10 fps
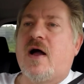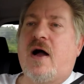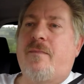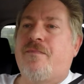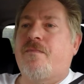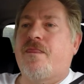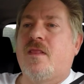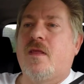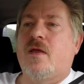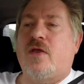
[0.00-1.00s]
Um,
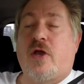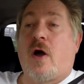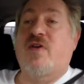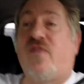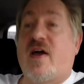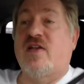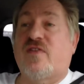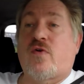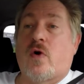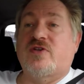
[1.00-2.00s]
you can always find us,
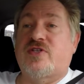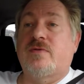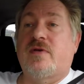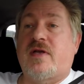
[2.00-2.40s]
of course,